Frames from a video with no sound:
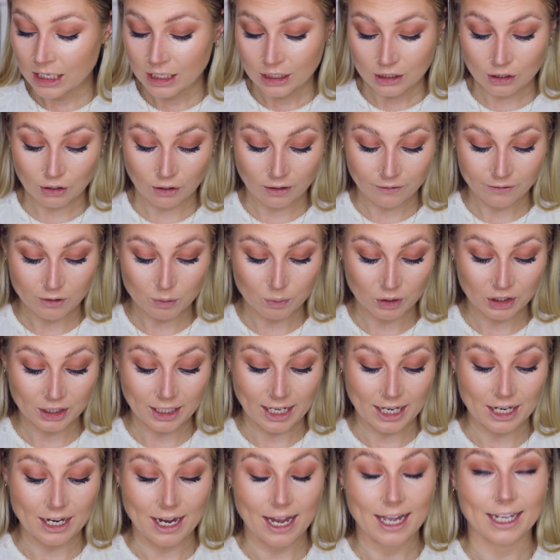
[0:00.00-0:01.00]
So if you want to
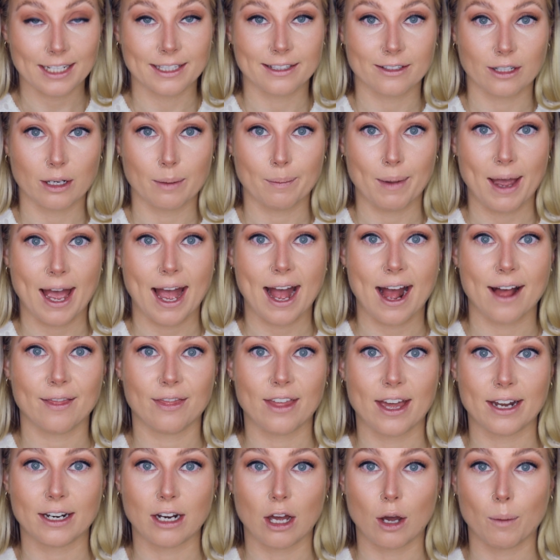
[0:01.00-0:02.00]
get your hands on a pair,
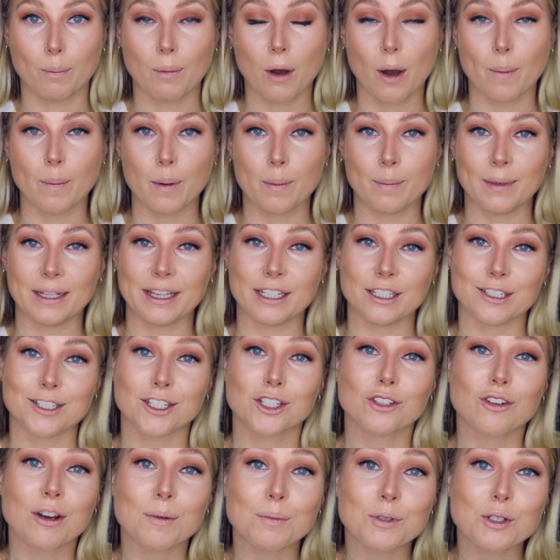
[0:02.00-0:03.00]
then I'll pop them in the
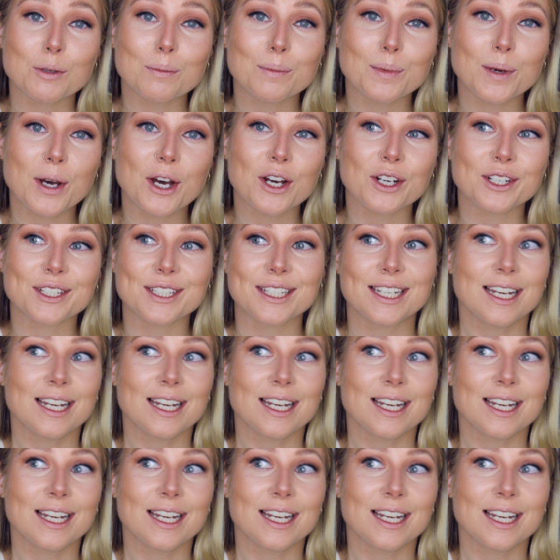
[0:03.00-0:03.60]
description box.